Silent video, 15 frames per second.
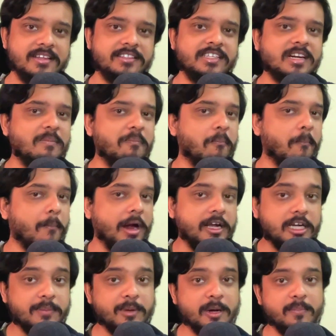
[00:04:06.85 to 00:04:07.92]
There are
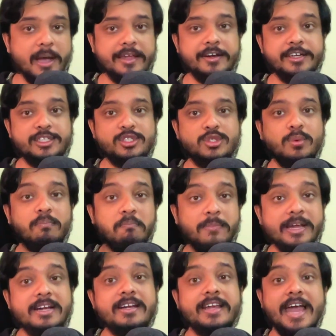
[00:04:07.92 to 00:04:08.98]
multiple binaries to
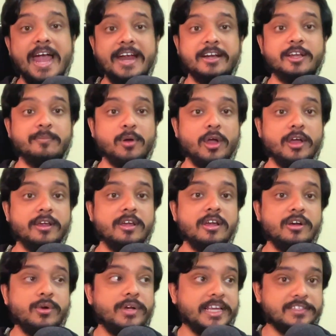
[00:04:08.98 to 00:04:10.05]
build and deploy,
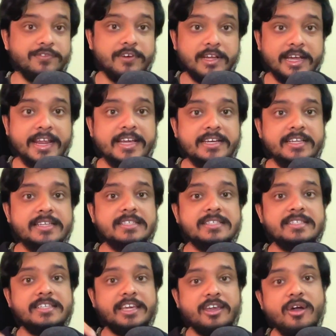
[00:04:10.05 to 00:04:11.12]
to test for correctness,
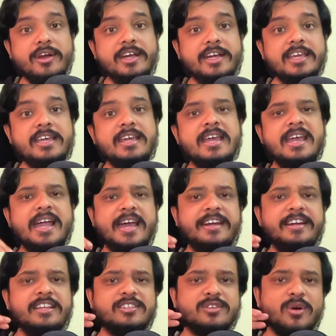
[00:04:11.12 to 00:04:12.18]
security, and
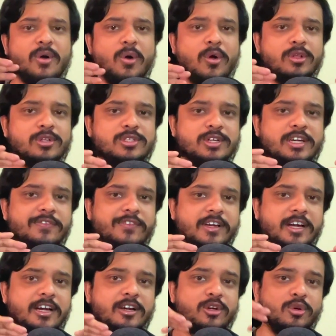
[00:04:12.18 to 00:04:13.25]
it is also
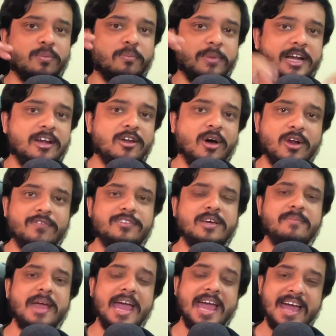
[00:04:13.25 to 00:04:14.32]
difficult to build all of
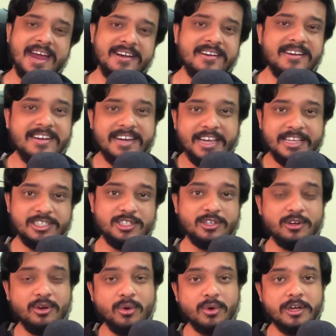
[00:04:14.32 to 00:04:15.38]
them and test
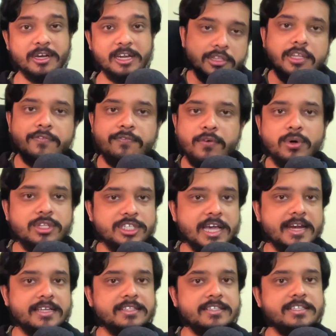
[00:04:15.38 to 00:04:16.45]
locally. The fourth
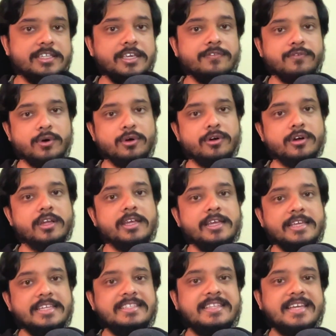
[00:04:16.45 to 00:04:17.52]
challenge, C4,
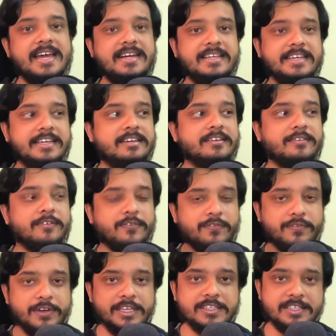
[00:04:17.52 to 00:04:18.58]
is that it
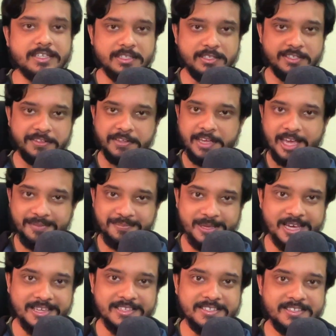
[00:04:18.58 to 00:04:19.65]
freezes
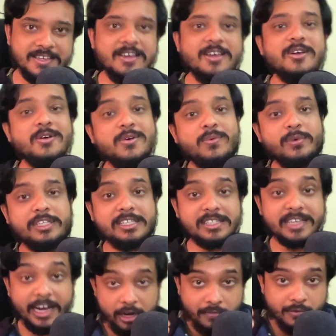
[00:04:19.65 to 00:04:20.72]
APIs, which is
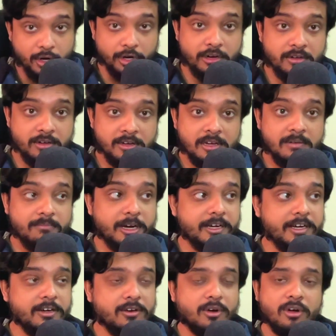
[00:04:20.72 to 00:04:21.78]
kind of good, but
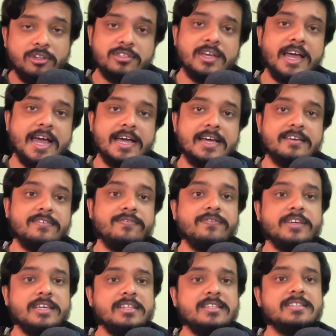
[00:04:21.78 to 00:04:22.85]
it also has
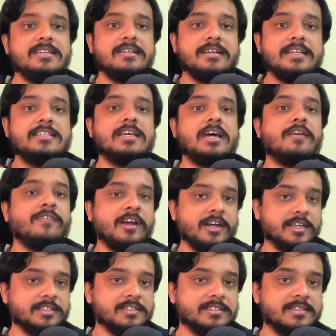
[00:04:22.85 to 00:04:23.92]
its
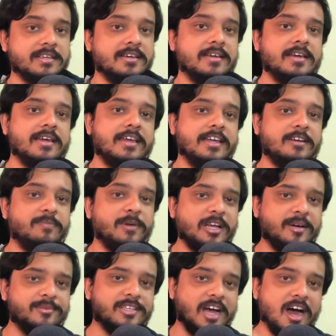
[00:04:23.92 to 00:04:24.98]
disadvantages. It
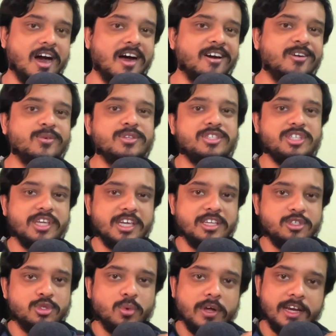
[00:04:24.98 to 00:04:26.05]
becomes hard to
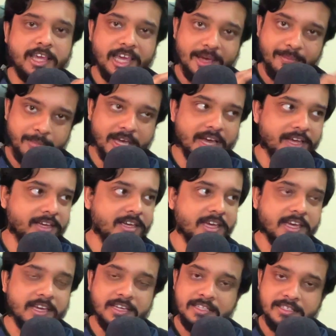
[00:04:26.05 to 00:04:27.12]
change one API
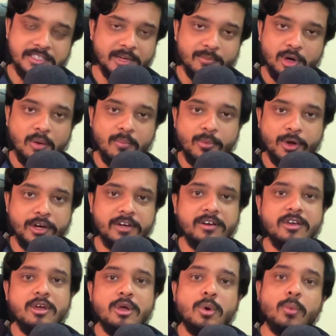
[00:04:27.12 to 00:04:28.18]
in some component
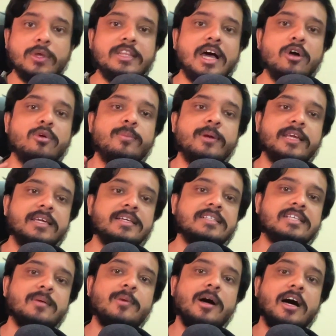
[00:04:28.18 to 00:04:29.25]
without breaking
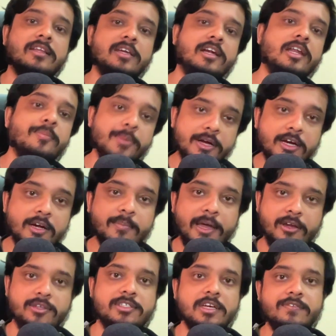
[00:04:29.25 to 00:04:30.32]
some other dependent
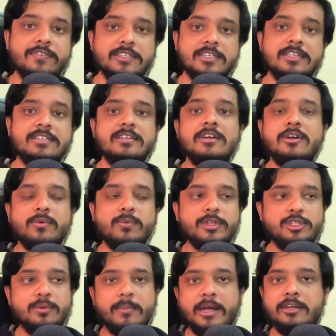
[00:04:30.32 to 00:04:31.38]
microservices,
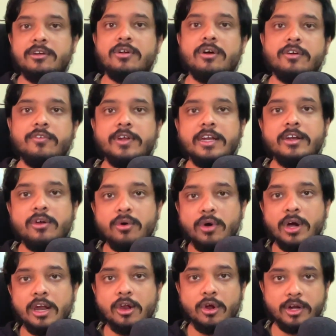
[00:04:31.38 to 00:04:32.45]
which you might not really know
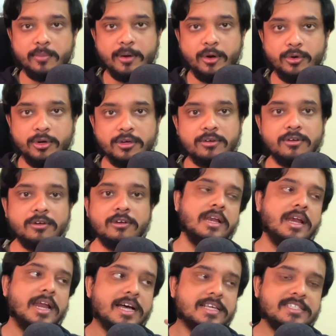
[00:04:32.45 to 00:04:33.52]
a lot about.
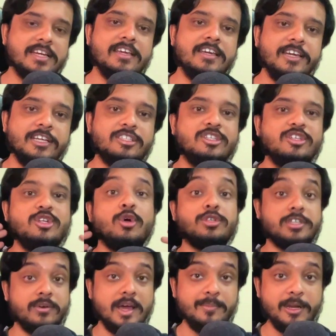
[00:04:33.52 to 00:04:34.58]
Lastly, it
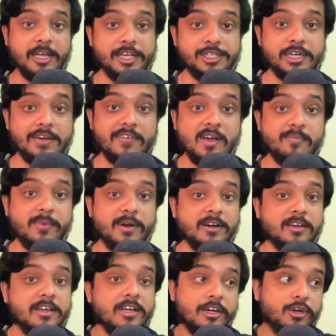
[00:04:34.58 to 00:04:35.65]
slows down application development.
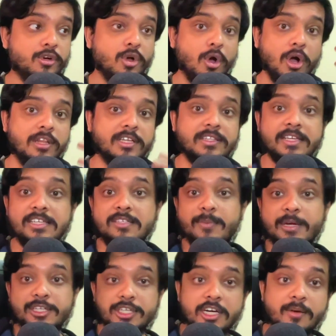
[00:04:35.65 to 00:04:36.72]
Due to all the things
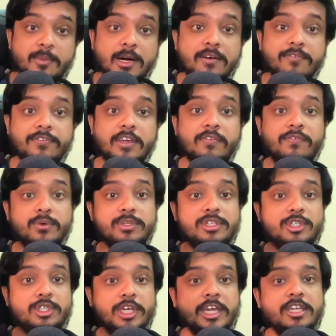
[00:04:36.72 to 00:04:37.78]
mentioned above, if you
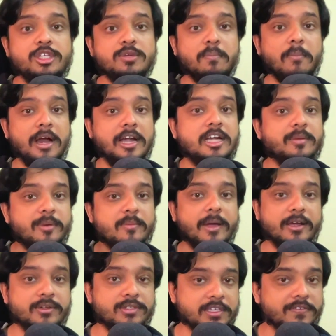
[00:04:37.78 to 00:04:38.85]
change multiple
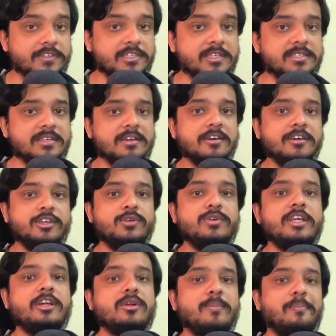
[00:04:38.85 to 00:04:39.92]
microservices, you
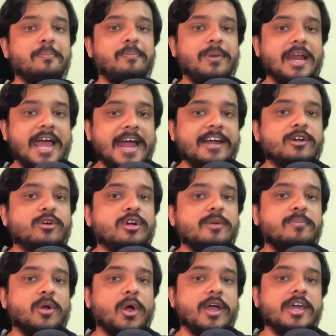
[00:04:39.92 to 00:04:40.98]
need to plan to
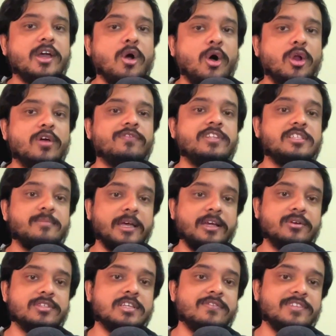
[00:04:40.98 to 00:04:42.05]
deploy all of these
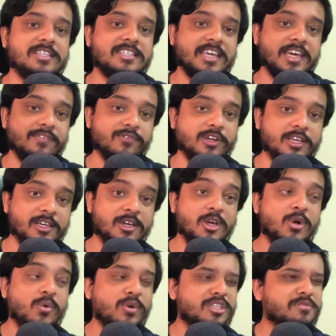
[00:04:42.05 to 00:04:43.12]
microservices carefully,
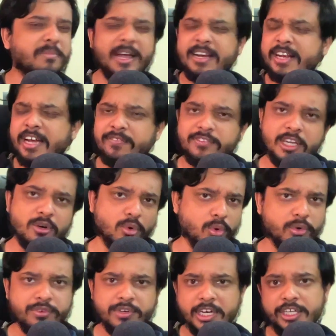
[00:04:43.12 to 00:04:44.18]
which might have their
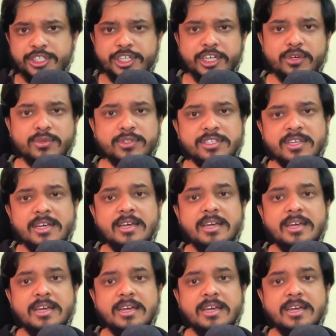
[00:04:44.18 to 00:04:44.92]
own release schedules.